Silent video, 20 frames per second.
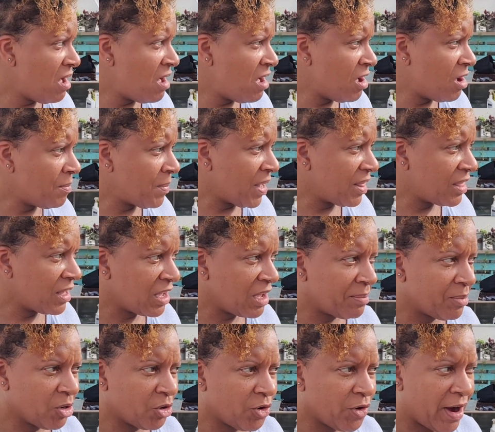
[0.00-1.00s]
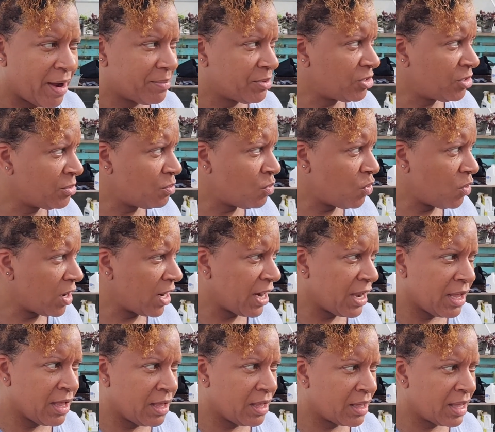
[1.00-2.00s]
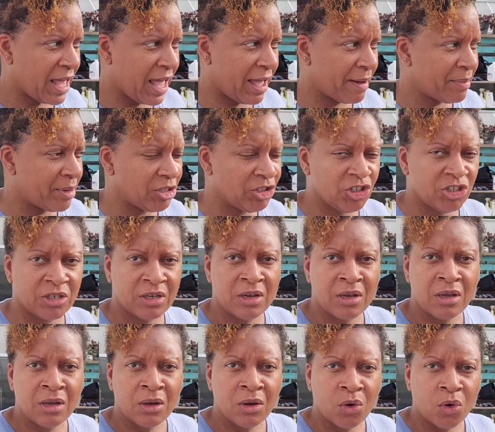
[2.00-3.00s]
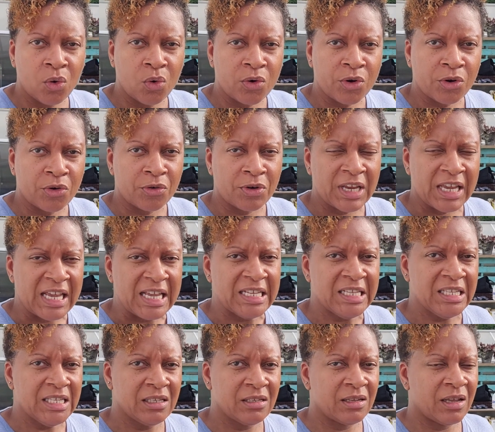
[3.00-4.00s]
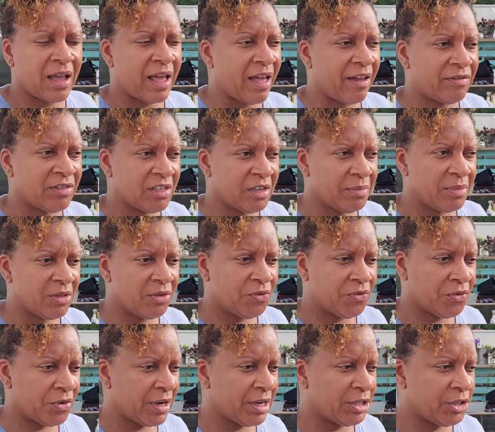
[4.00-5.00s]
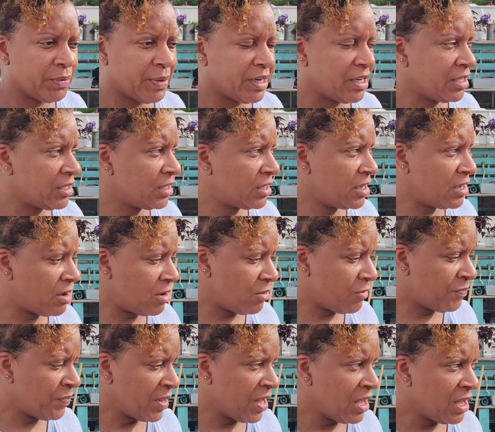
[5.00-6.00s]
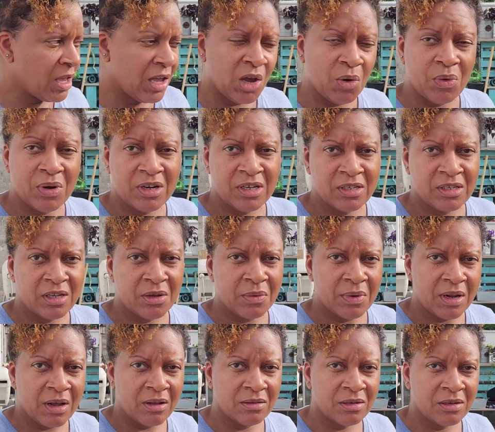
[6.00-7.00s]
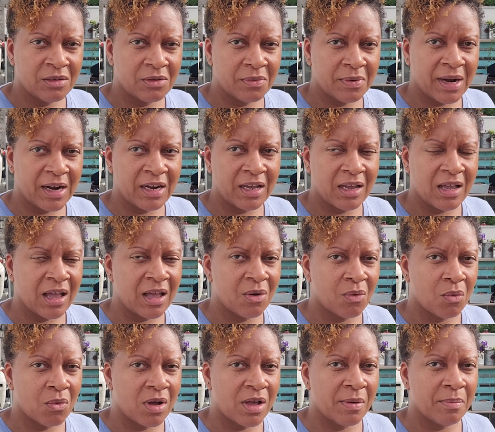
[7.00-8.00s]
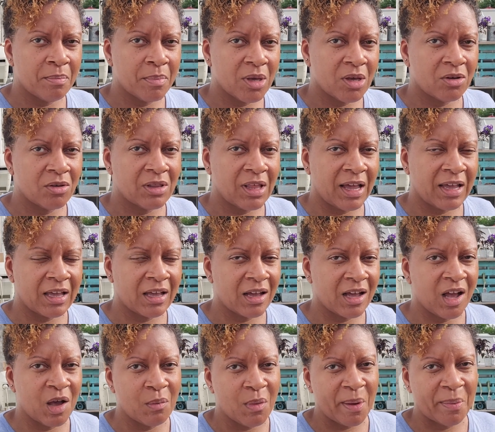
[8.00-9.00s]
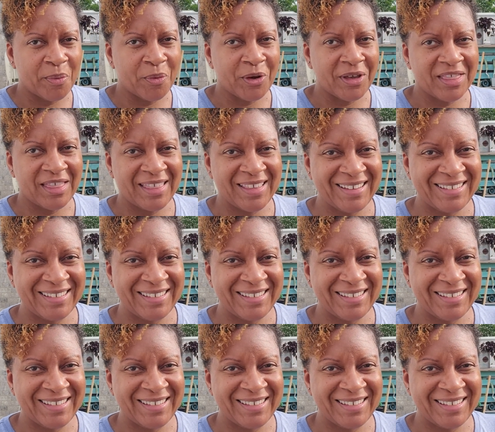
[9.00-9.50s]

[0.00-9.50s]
um, I think I'm gonna grab some more cabbage or greens. I have some in the fridge ready to go. And we're gonna see what else is ready and what meal I can come up with.